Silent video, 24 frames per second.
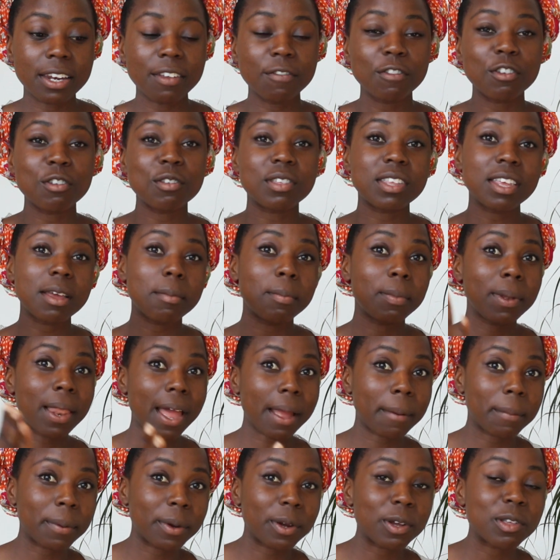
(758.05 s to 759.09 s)
And if you see a
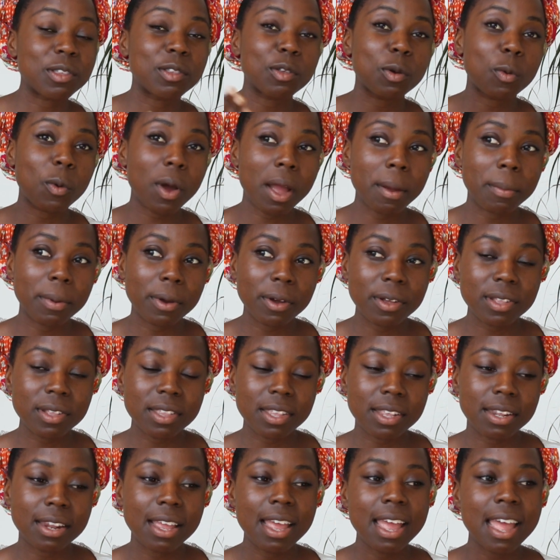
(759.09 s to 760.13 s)
black person, a white
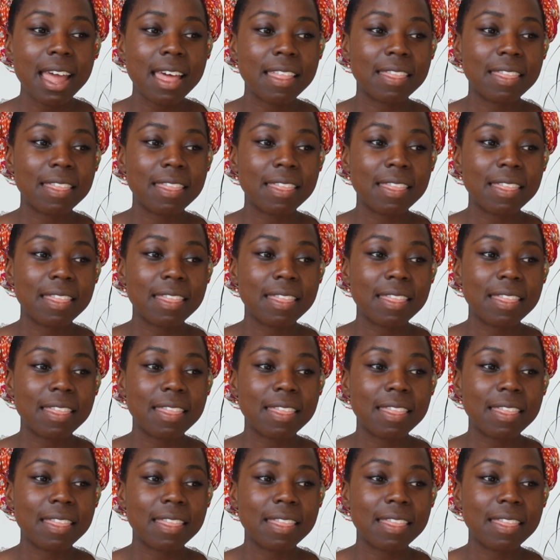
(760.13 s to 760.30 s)
person,